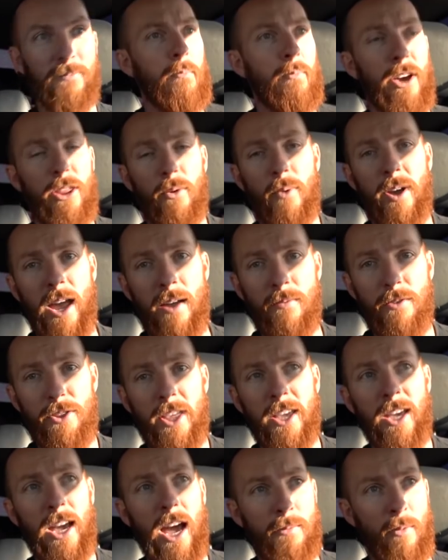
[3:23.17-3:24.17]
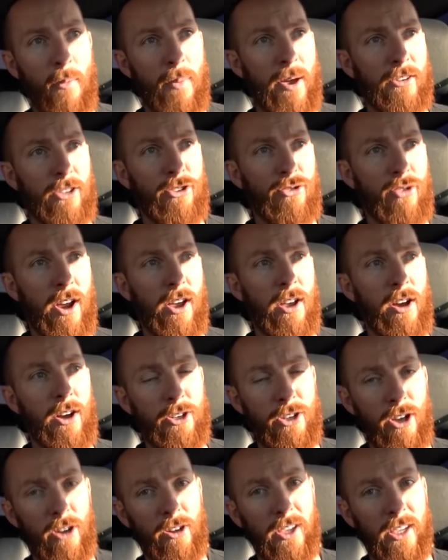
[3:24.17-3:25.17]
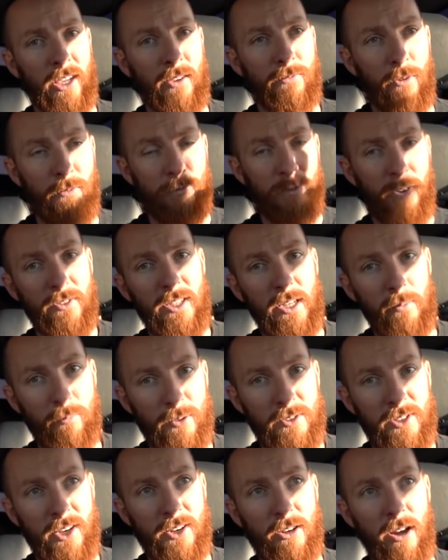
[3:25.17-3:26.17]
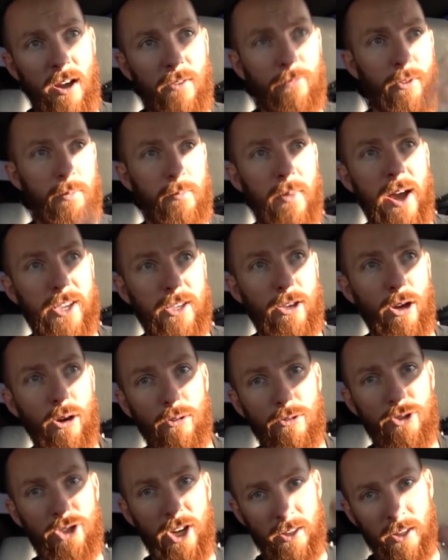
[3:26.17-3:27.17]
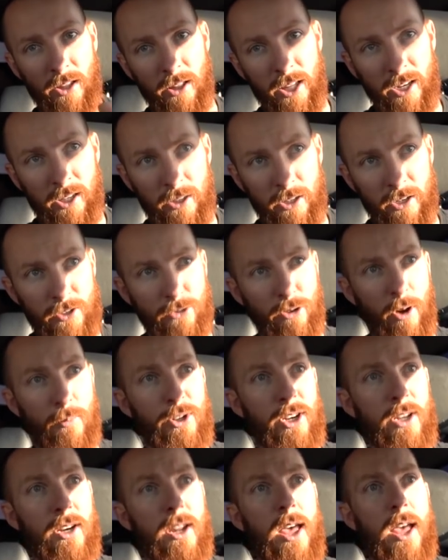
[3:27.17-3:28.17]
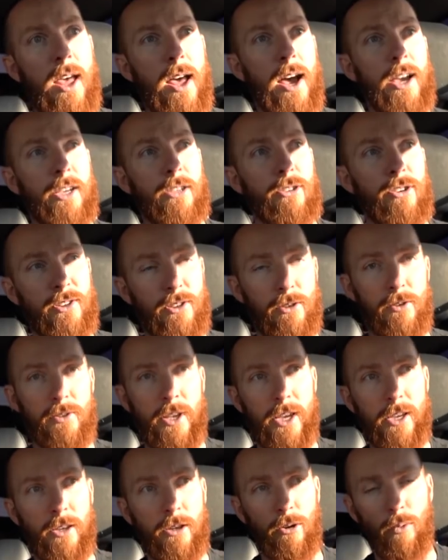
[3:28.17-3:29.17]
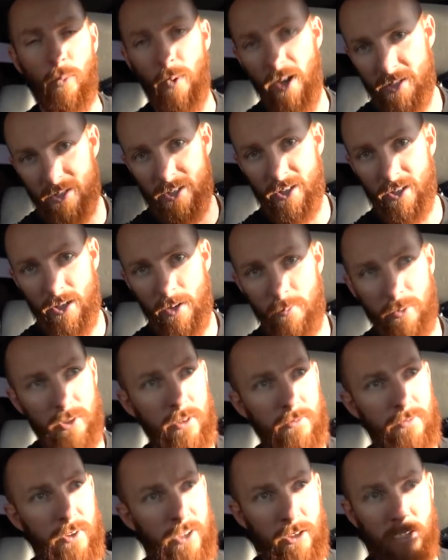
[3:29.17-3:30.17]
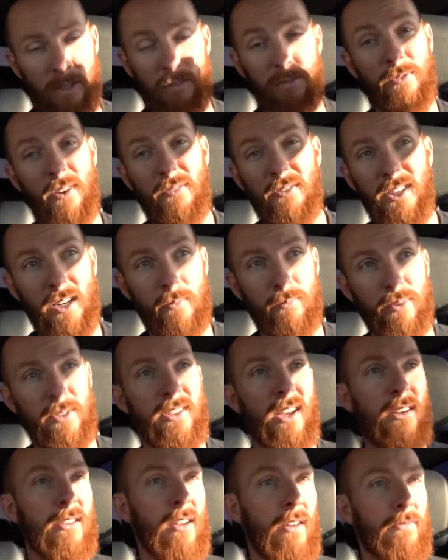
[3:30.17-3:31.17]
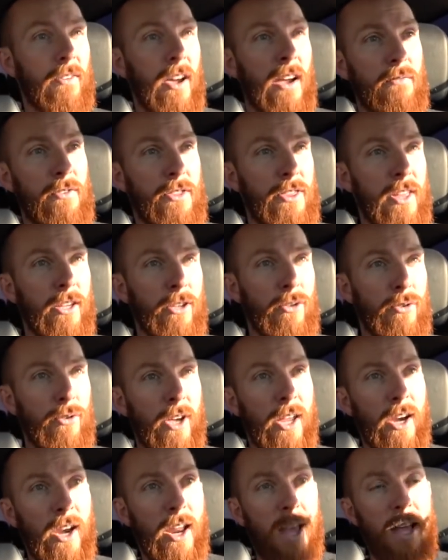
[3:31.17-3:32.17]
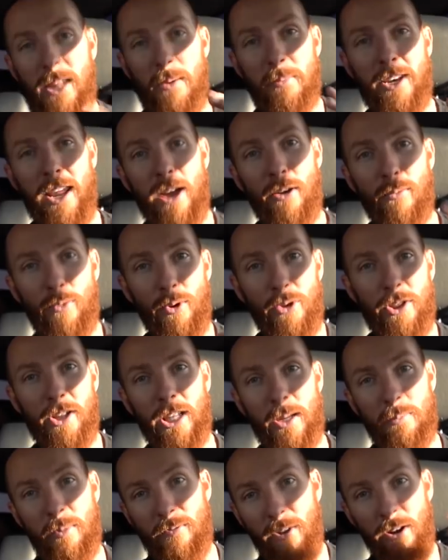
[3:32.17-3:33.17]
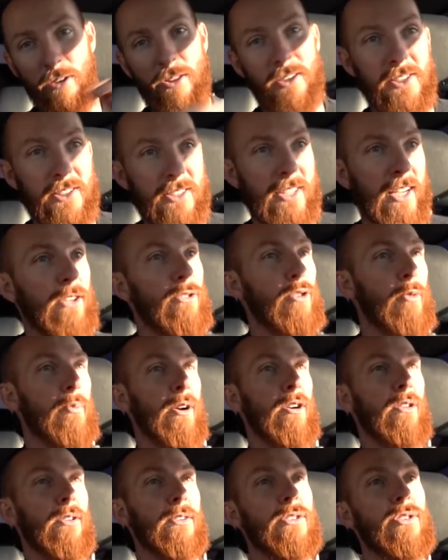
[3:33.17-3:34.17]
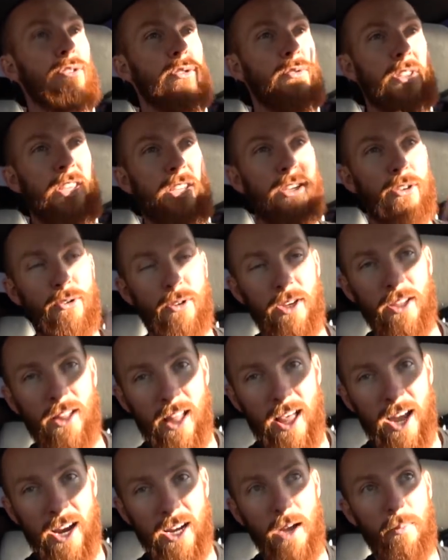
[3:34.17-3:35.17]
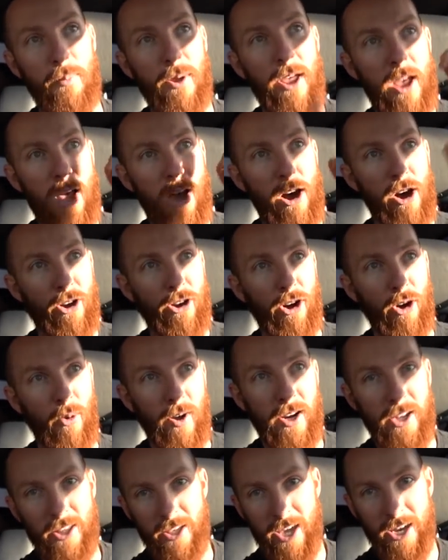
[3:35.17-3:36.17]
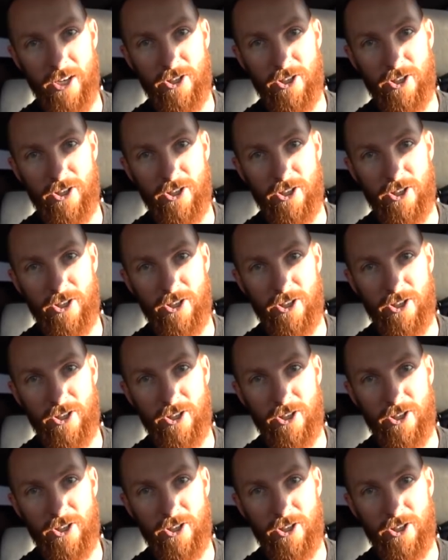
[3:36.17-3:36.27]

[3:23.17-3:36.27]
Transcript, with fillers: By the way, everything I'm about to try on, y'all can get for 15% off with my code. Check the link in the description. Uh, you just use like code Westin, I believe, and you get 15% off everything Googan. Let me now roll the clip of all the sick new apparel to the Googan lineup on our way to the